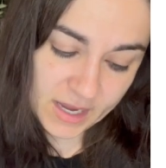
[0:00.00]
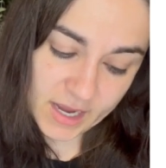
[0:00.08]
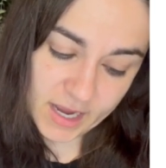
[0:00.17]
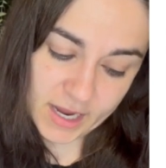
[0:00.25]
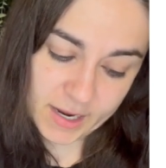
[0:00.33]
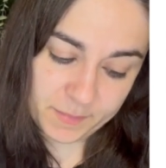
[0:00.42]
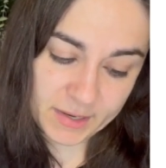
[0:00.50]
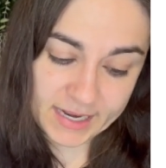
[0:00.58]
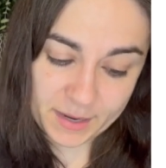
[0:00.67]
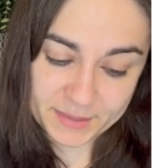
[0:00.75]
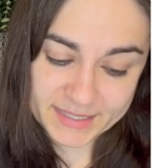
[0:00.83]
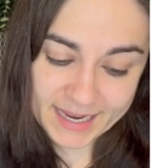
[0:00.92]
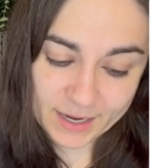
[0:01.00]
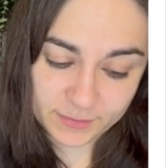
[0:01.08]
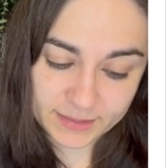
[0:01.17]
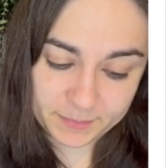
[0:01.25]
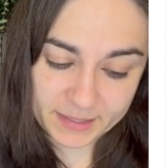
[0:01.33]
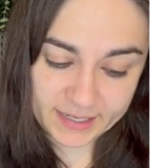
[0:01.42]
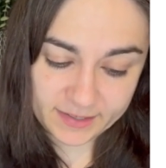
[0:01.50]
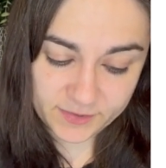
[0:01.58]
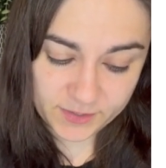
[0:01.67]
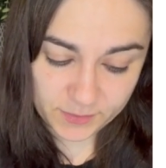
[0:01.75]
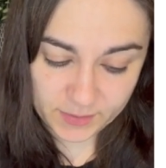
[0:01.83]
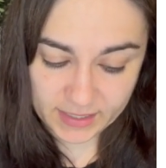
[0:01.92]
Now it tells me
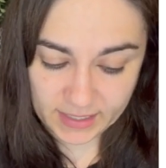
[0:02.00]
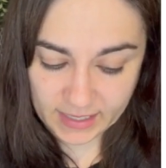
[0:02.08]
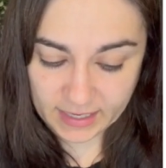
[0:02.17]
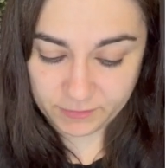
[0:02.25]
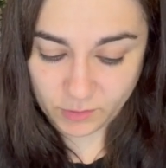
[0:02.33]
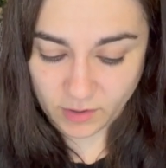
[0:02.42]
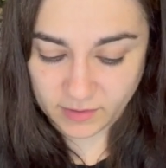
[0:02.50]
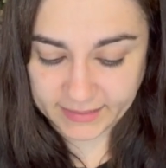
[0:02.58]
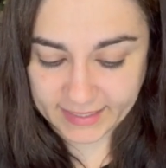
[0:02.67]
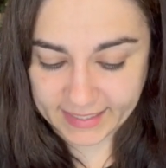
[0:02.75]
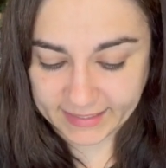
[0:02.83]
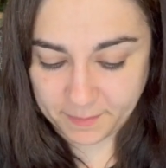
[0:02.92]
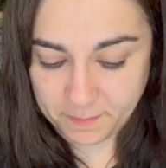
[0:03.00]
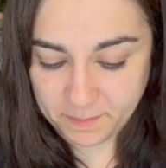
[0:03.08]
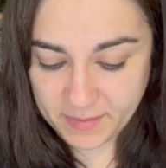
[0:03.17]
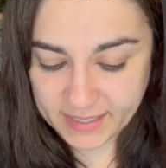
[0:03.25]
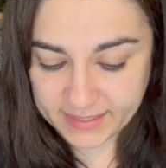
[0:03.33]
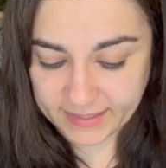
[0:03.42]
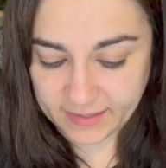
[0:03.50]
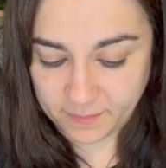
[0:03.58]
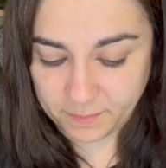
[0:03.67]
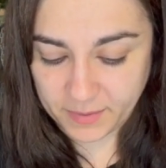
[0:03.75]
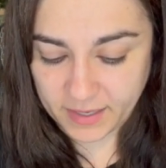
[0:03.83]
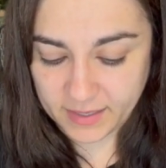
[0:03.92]
to give your answer as a mixed
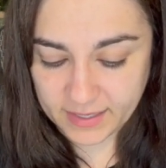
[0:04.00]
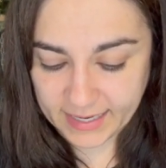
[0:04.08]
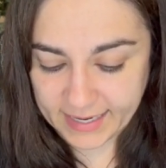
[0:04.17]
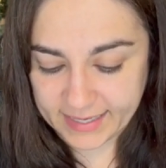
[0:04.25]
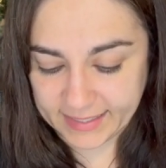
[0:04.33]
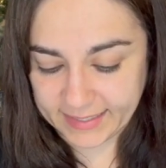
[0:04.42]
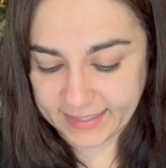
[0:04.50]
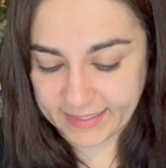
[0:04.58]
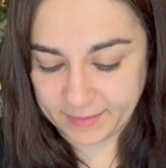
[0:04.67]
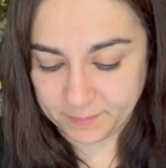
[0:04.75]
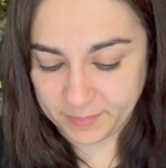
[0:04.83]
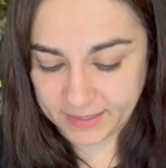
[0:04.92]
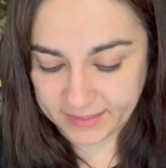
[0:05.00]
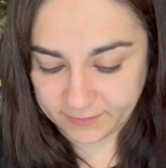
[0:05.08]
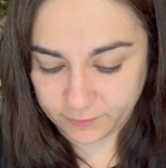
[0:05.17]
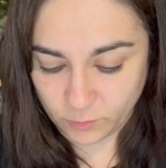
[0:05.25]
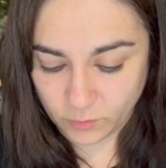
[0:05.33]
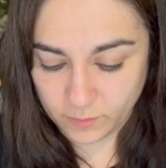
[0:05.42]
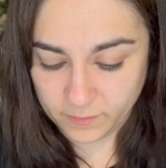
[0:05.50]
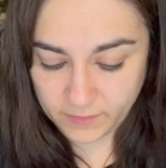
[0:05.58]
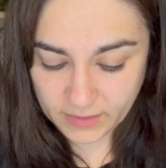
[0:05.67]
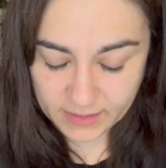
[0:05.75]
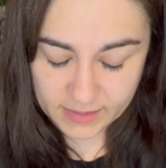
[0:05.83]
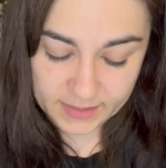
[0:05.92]
number in its simplest form.
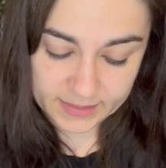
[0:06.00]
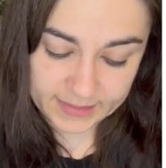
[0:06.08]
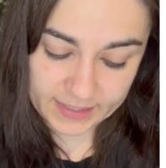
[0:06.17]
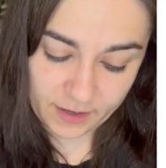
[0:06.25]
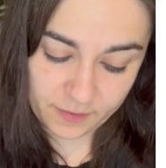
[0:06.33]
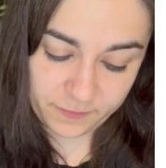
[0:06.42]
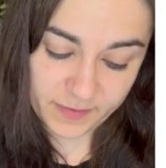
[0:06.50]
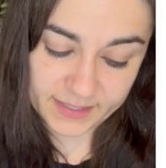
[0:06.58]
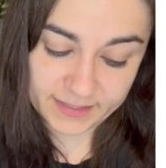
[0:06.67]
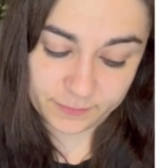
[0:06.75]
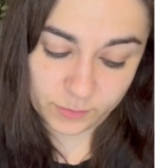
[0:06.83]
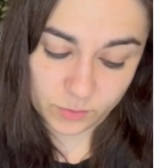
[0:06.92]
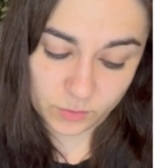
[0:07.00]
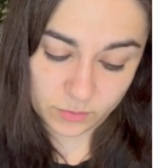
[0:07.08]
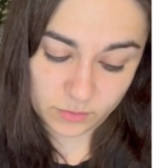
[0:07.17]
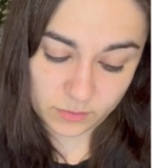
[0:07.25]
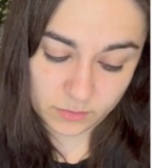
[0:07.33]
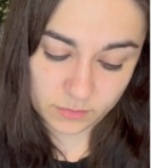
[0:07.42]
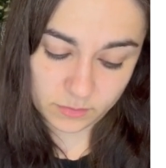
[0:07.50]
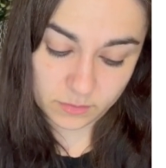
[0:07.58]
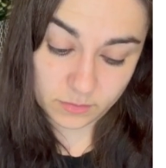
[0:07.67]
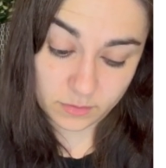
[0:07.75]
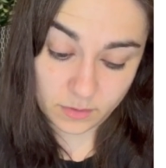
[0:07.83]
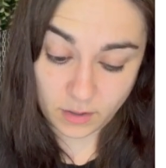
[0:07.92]
So first of all,
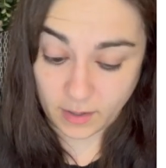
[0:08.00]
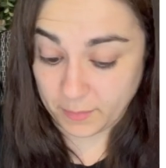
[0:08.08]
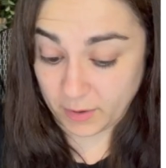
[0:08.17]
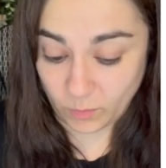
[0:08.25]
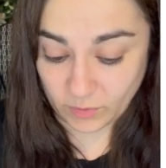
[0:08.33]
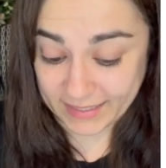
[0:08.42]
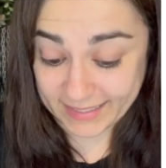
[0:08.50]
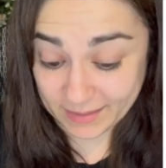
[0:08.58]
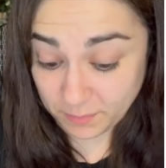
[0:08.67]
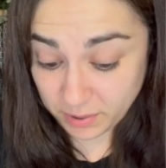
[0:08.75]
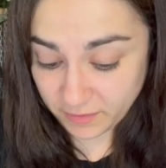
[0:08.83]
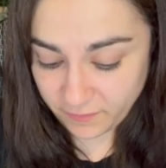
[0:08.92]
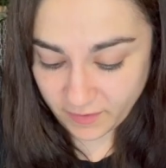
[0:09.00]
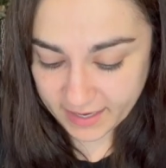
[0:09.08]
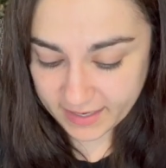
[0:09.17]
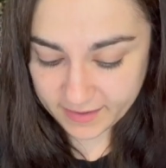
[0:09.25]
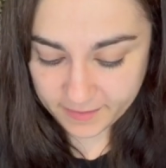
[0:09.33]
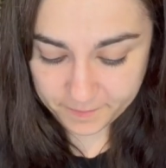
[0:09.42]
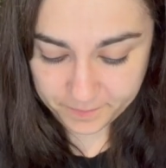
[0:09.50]
I might want to simplify it,